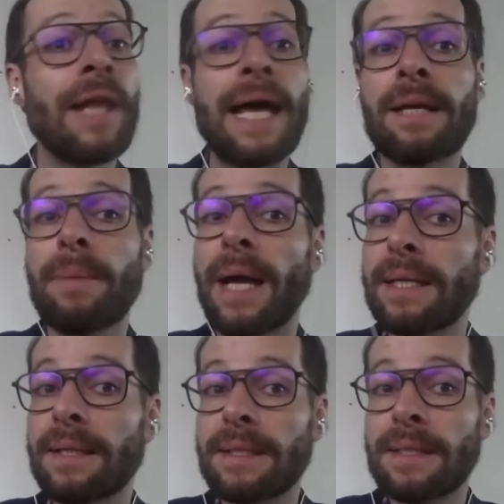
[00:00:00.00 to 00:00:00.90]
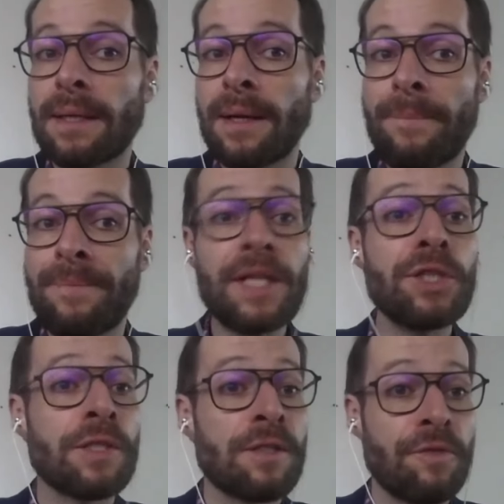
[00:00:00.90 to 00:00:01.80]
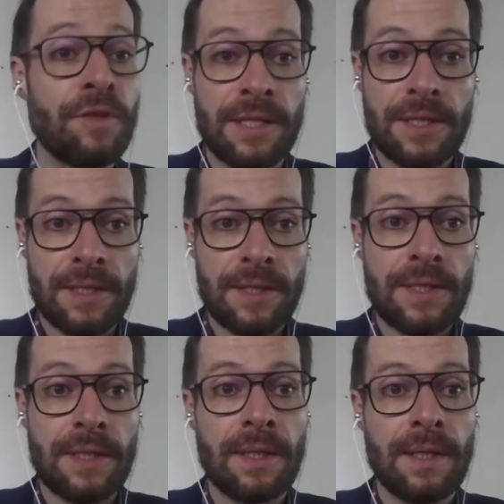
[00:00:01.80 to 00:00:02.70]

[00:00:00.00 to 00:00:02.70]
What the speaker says: like-minded nations, for instance,